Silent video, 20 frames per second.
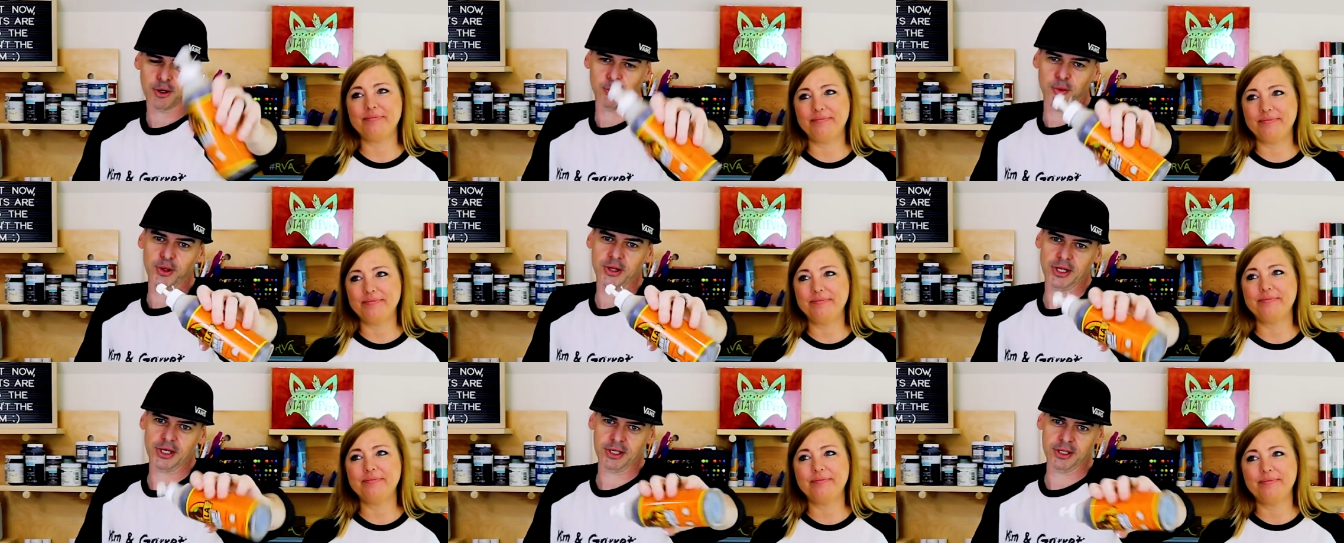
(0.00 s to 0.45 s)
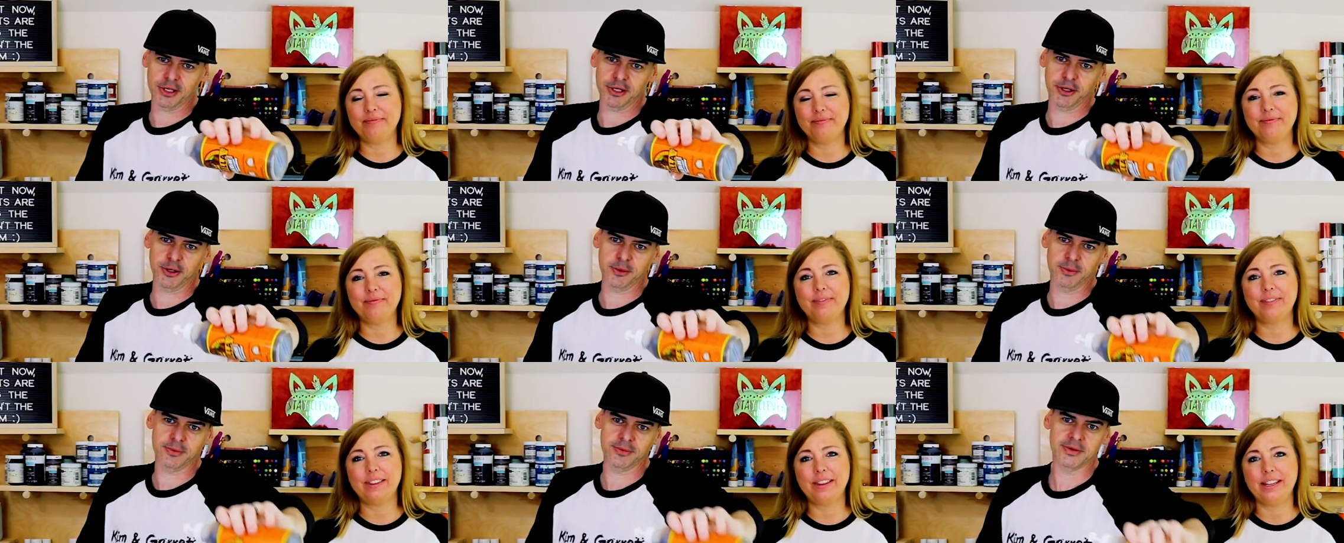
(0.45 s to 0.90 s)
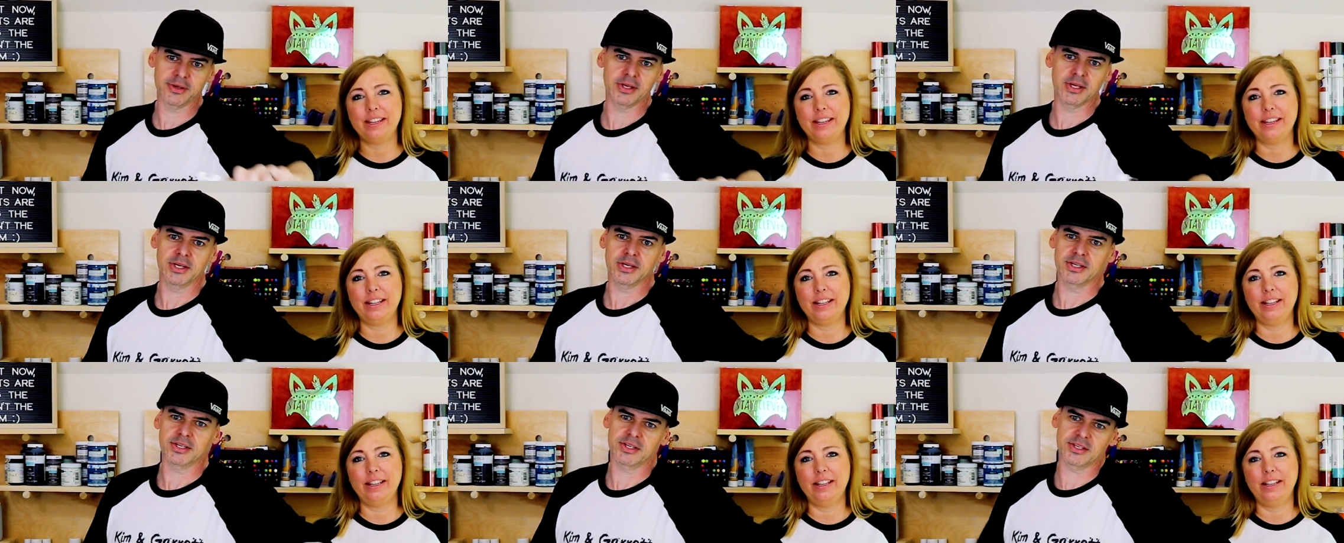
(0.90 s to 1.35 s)
Speaker 1: Gorilla Glue.
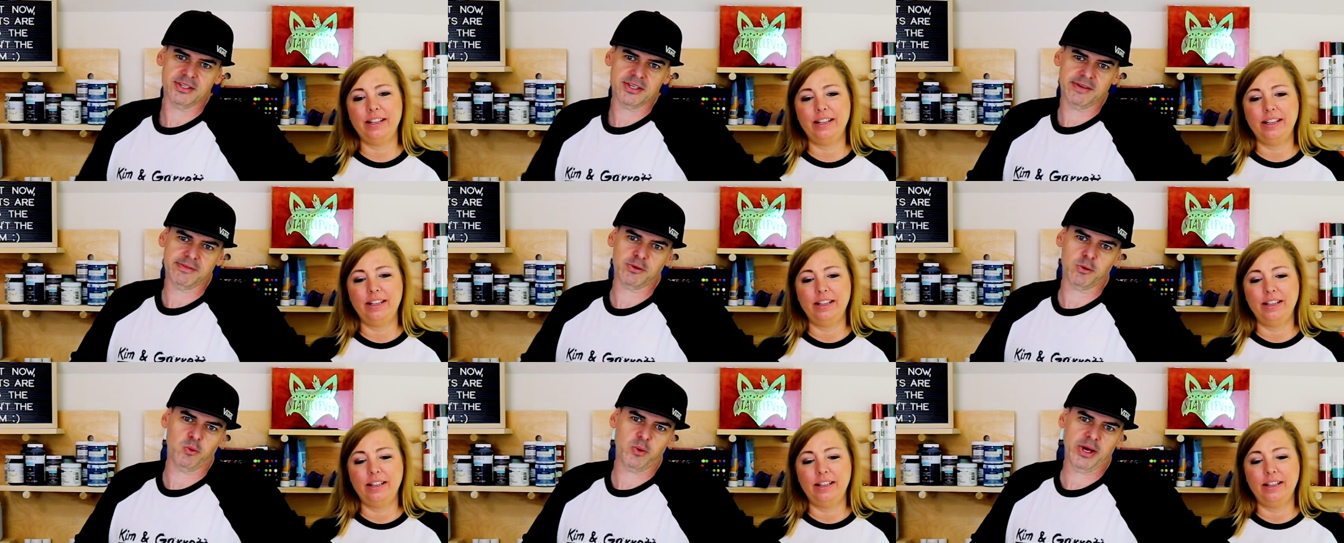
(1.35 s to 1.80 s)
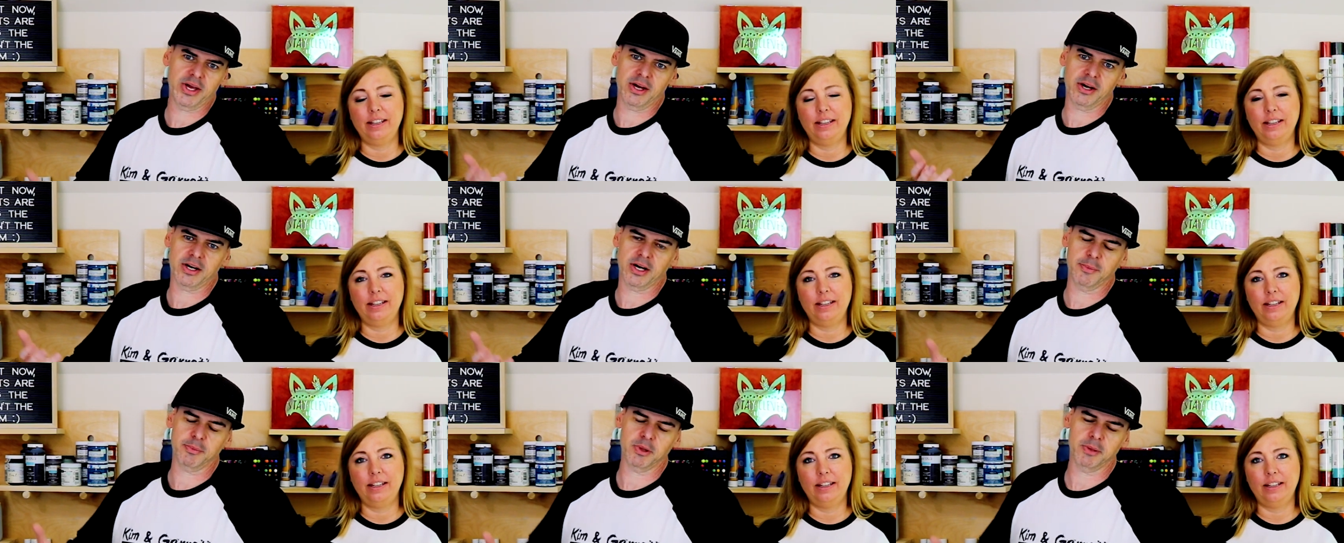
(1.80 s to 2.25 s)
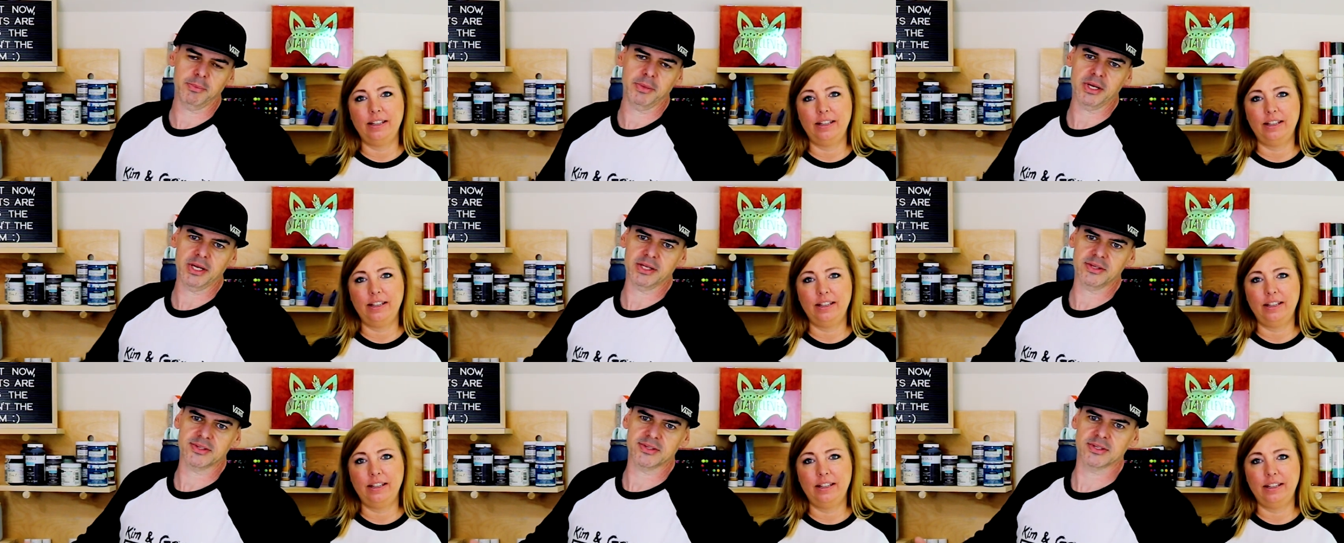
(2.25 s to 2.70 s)
You just have to wait a couple of
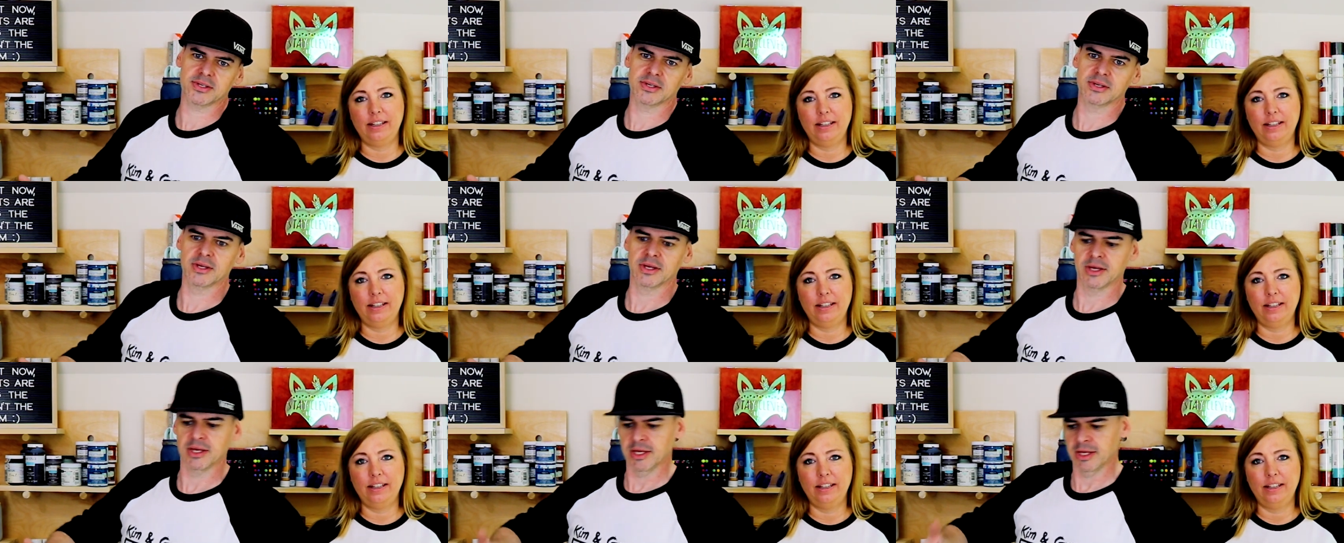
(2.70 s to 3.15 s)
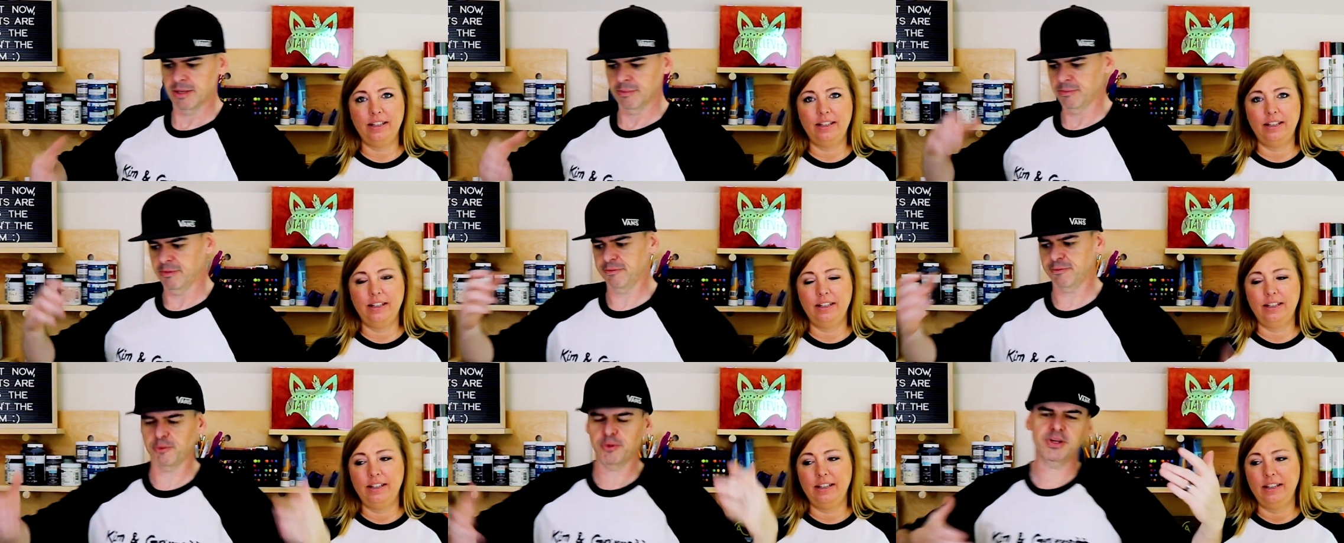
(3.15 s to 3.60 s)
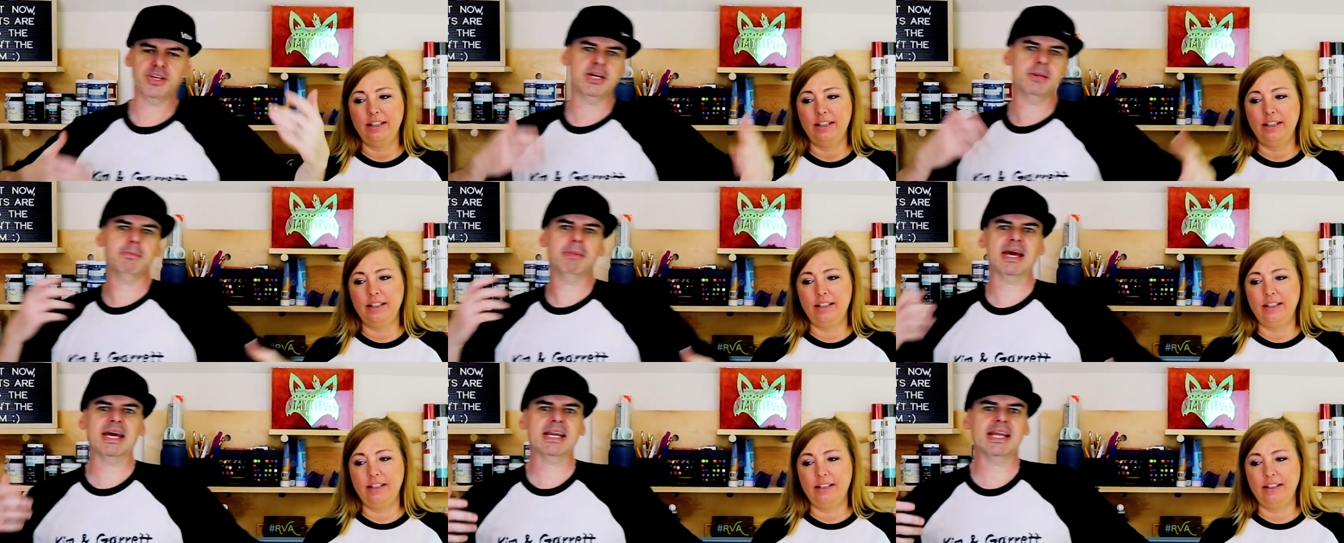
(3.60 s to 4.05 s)
minutes before you can
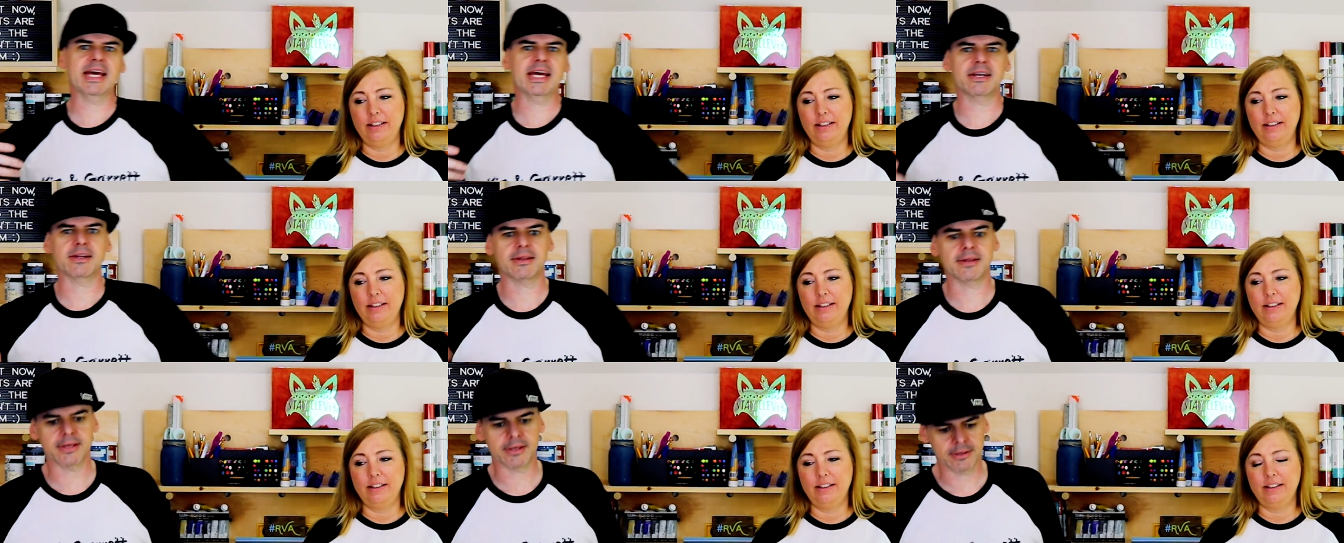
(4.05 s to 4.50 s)
manhandle